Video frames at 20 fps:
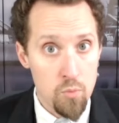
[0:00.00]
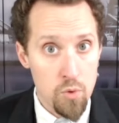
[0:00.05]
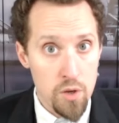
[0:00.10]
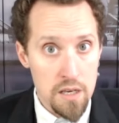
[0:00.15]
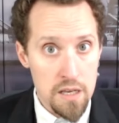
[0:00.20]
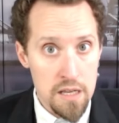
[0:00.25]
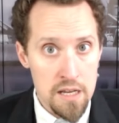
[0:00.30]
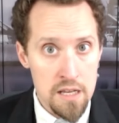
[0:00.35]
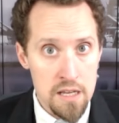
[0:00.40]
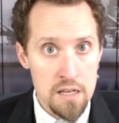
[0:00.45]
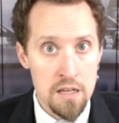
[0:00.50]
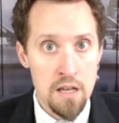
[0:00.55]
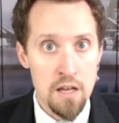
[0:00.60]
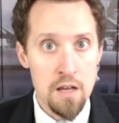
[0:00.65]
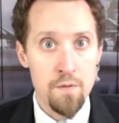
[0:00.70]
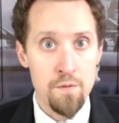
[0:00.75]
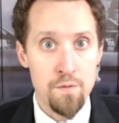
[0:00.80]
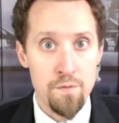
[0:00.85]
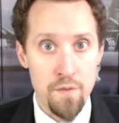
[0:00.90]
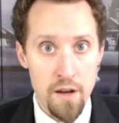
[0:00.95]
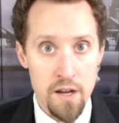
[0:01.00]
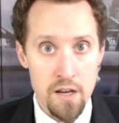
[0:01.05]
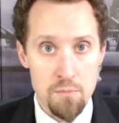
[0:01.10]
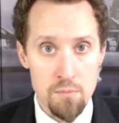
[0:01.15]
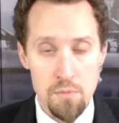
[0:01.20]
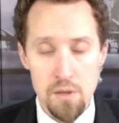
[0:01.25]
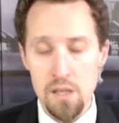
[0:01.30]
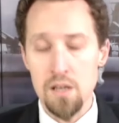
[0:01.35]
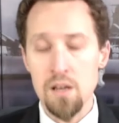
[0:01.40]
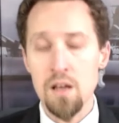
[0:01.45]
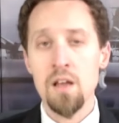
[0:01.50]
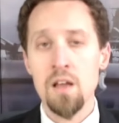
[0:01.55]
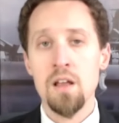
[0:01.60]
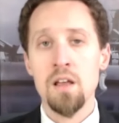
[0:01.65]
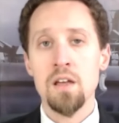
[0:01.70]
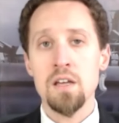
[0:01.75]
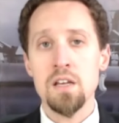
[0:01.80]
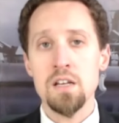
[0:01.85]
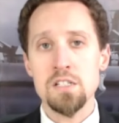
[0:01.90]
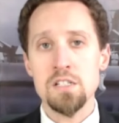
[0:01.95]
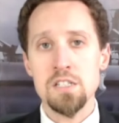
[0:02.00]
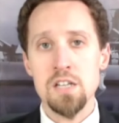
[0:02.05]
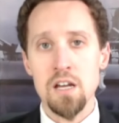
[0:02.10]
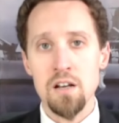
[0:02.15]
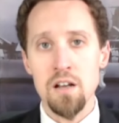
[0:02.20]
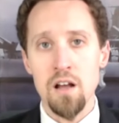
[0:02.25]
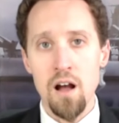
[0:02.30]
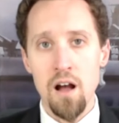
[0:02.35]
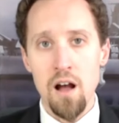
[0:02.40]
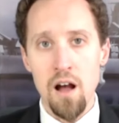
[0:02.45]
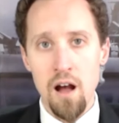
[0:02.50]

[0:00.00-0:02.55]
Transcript: we need, fight me. He said,